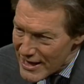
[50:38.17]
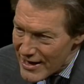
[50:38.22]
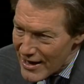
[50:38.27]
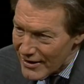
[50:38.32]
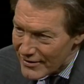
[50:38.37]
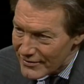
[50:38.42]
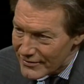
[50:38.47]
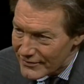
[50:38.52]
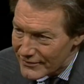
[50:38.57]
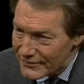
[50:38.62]

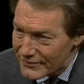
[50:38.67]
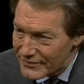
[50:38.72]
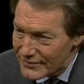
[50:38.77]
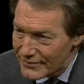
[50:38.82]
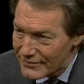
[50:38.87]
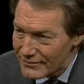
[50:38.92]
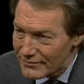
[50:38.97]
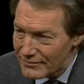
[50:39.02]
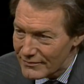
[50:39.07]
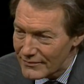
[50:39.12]
head. Just
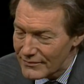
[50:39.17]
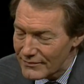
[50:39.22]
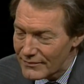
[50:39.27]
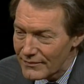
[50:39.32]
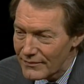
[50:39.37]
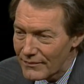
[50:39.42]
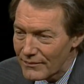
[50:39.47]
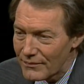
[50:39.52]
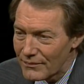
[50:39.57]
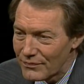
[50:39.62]
makes it
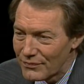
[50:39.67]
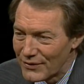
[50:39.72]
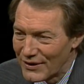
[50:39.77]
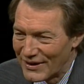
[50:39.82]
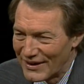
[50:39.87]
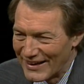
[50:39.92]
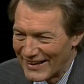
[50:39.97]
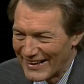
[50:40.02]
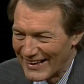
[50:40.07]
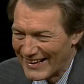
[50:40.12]
up.
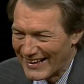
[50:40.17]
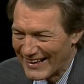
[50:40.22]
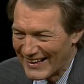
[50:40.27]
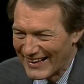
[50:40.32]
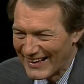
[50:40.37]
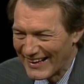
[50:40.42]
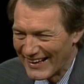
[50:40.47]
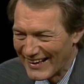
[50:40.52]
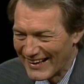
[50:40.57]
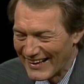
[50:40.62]
Just sits down and